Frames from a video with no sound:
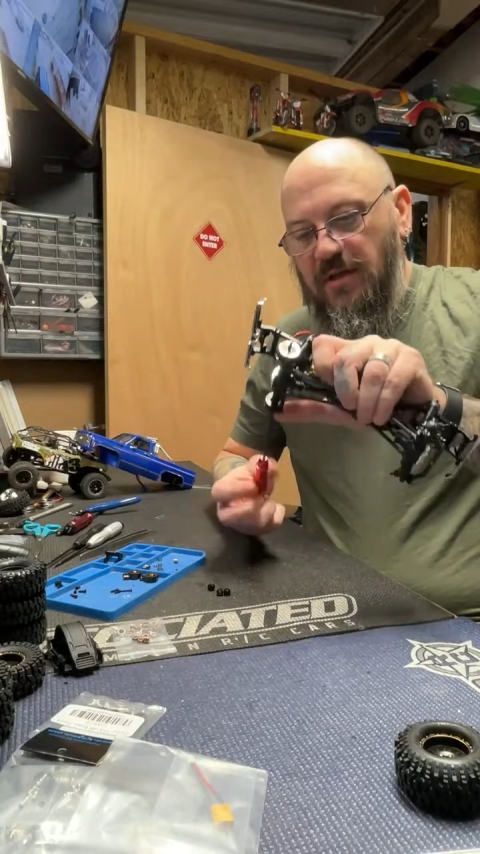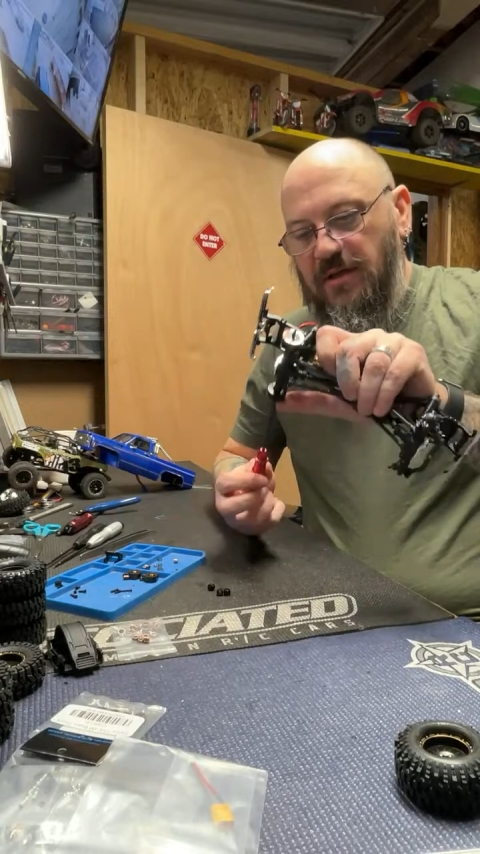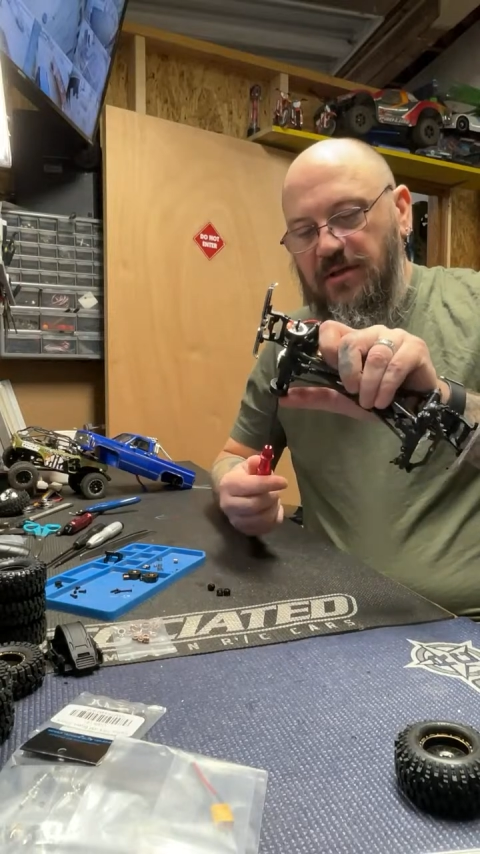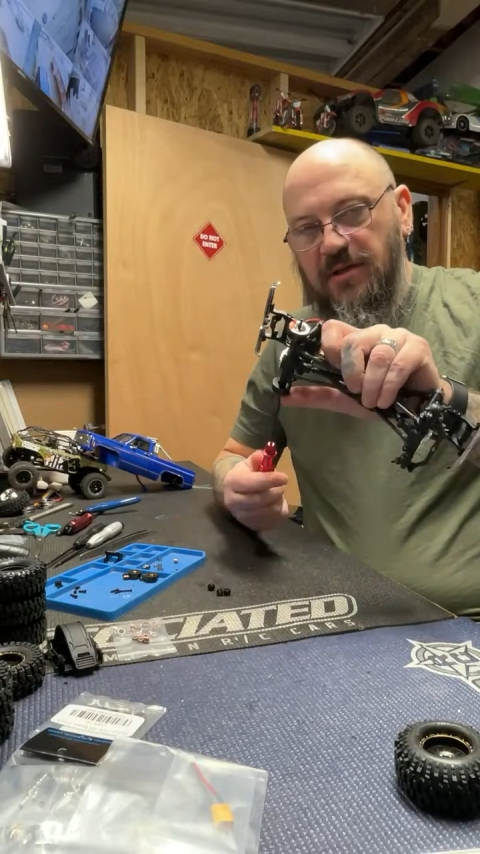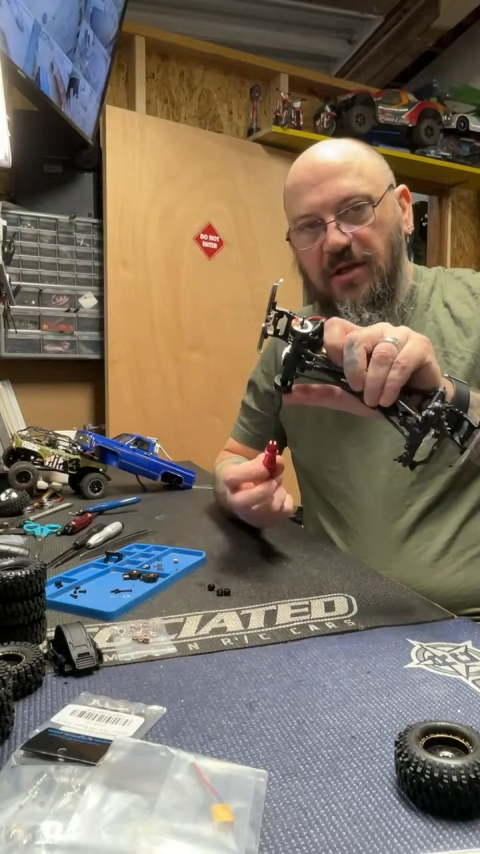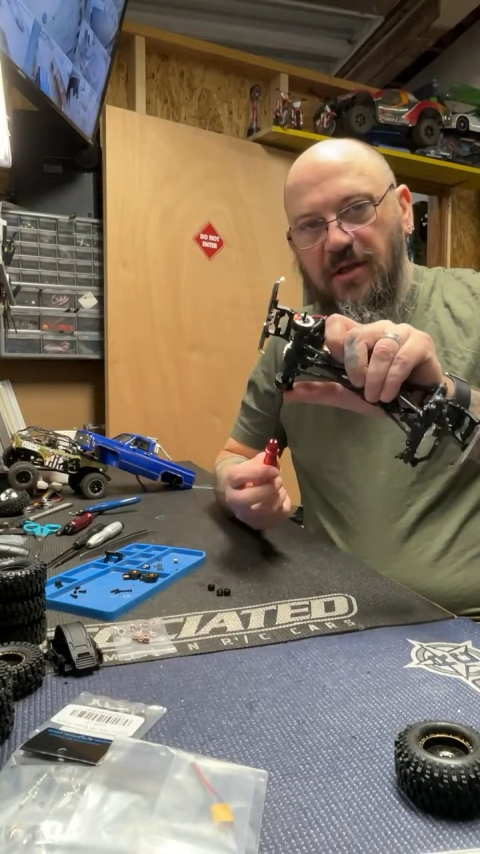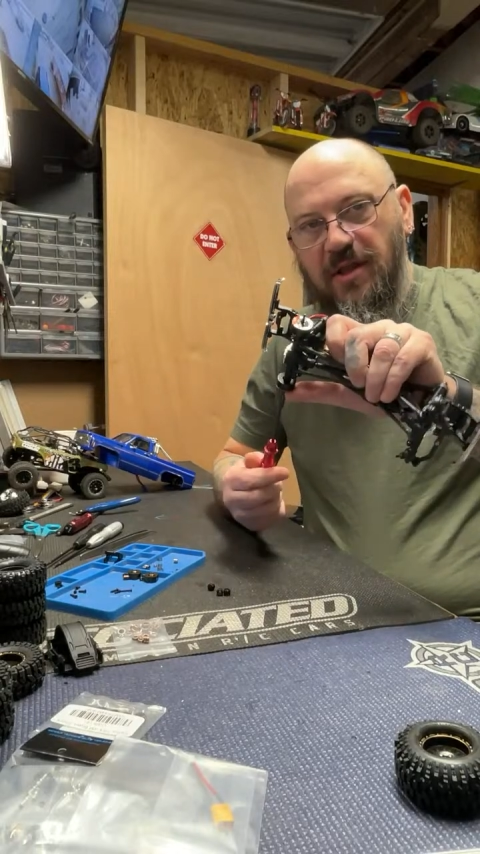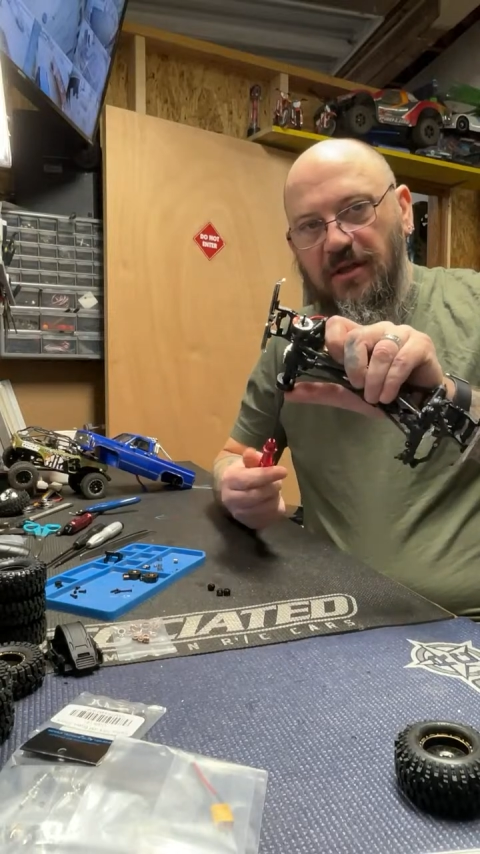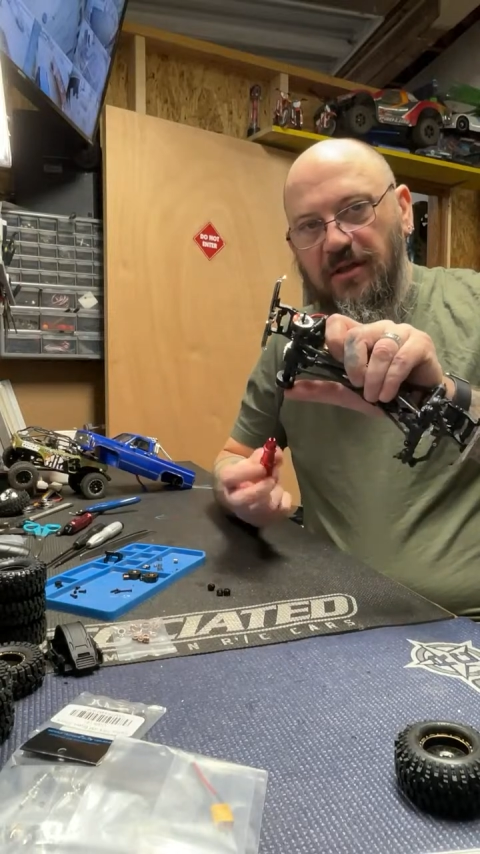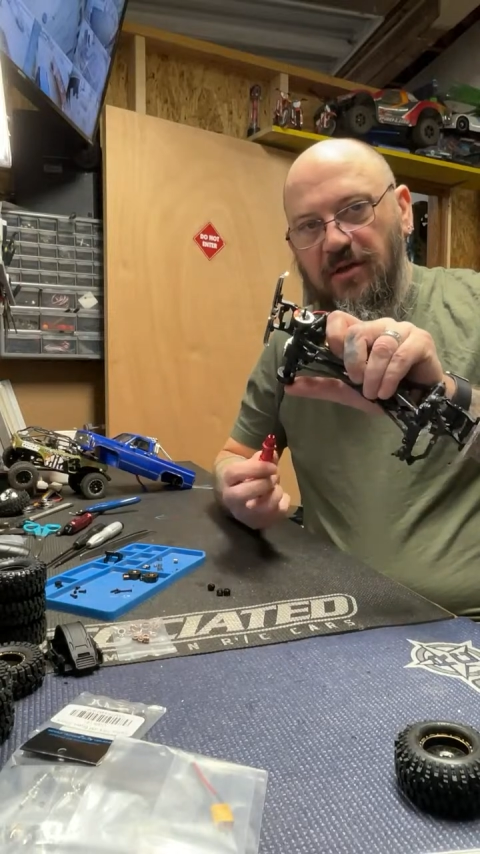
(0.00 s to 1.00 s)
This is a good
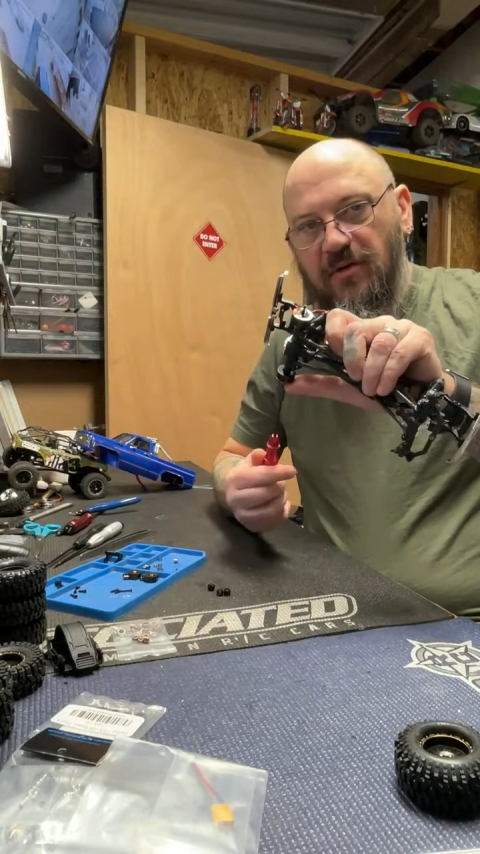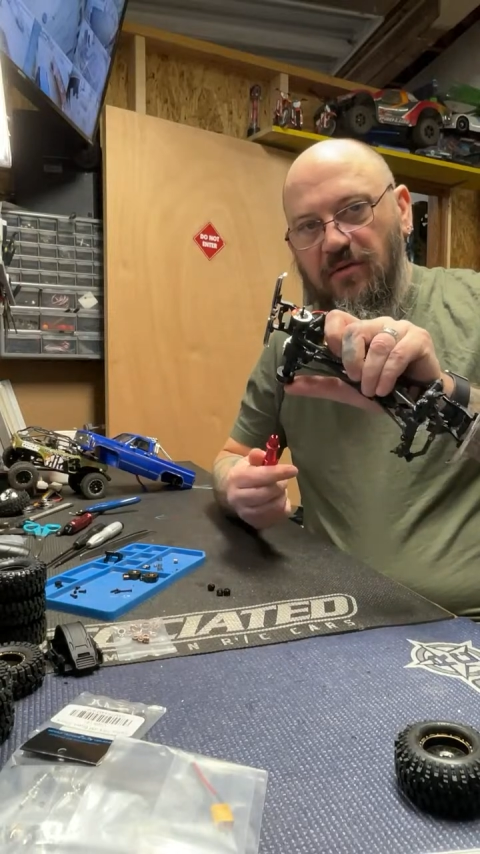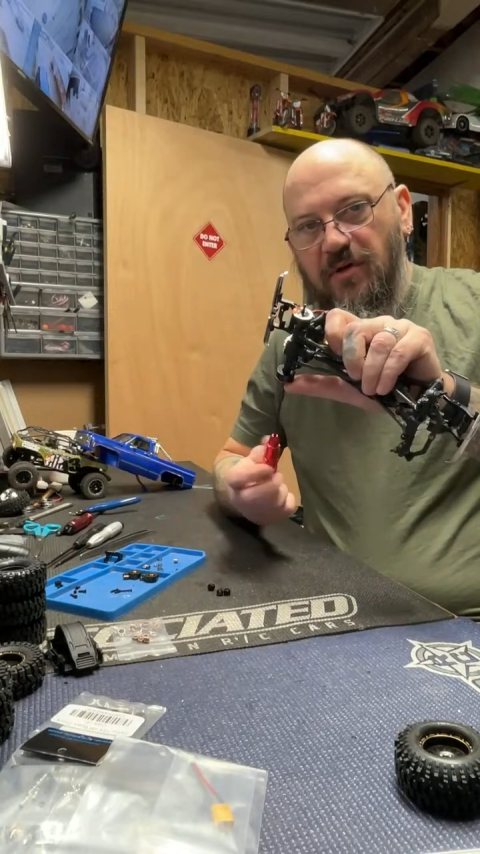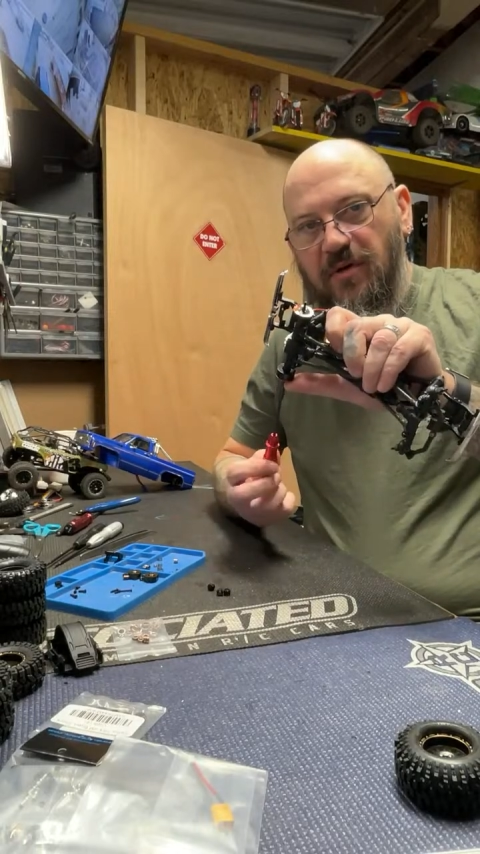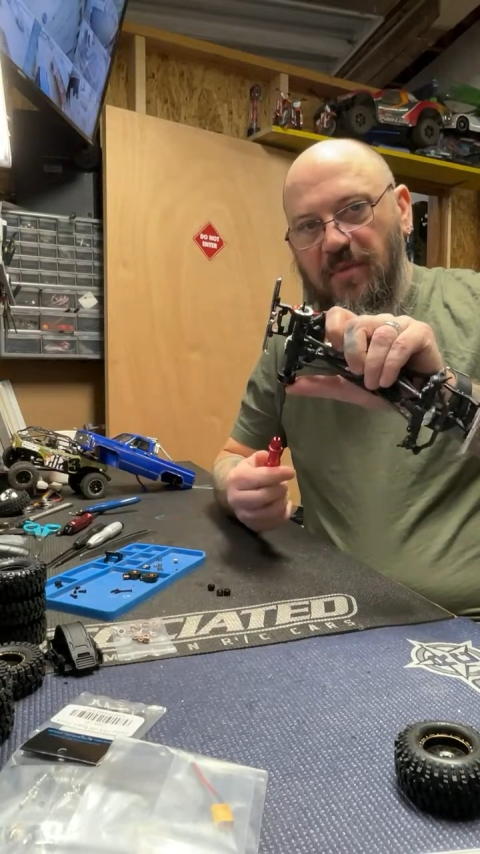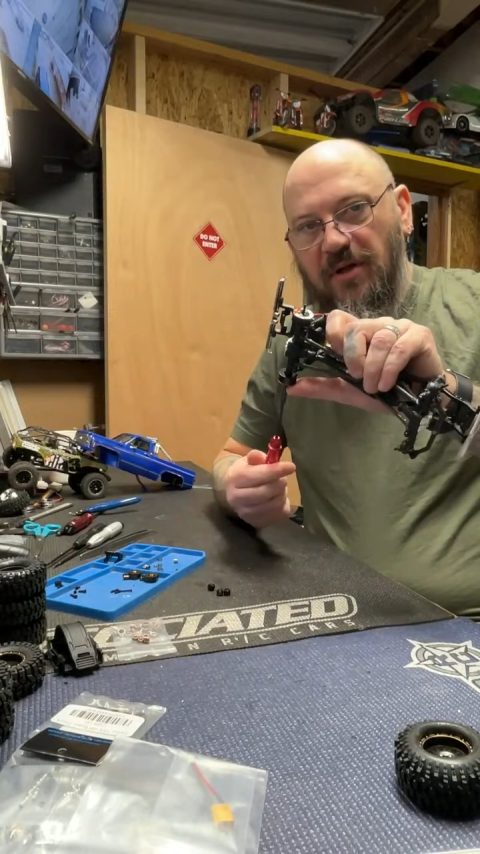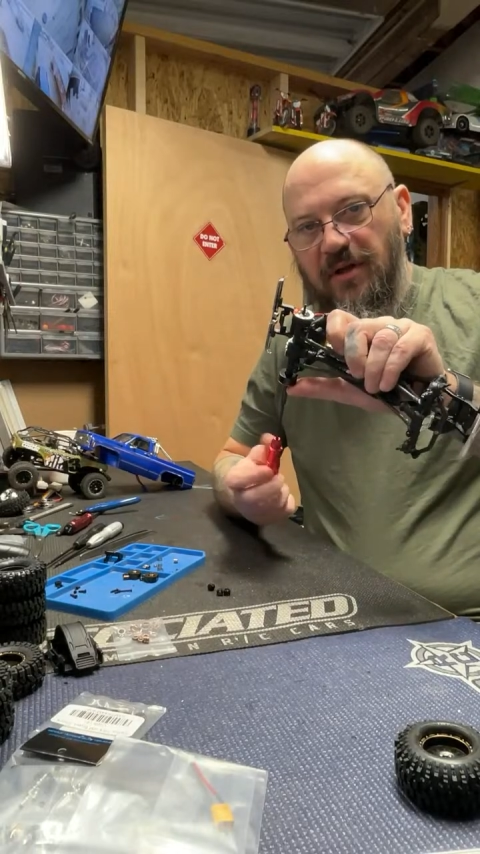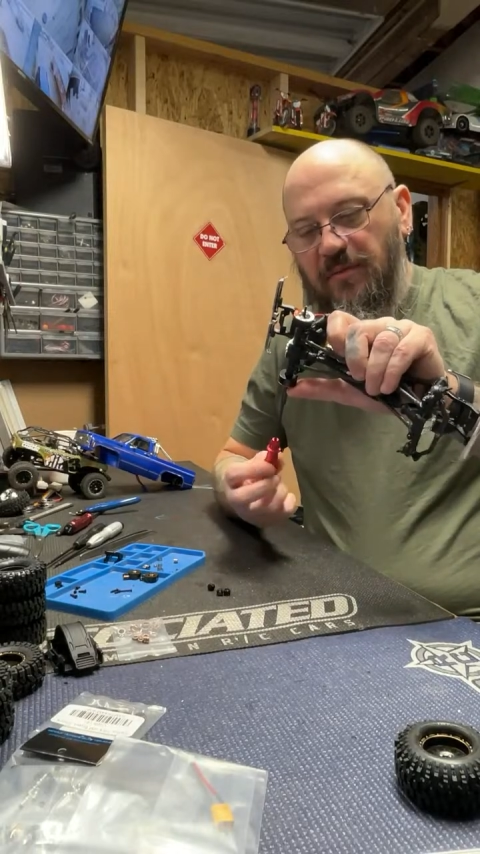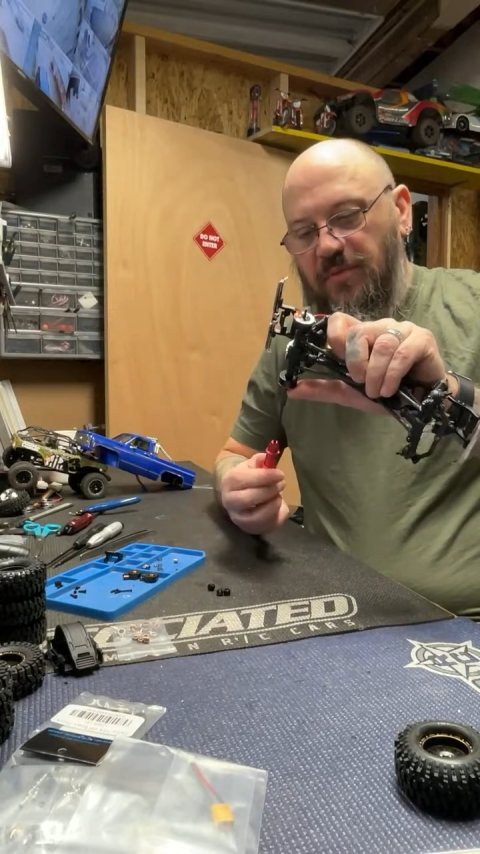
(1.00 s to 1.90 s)
thing to do when you're building.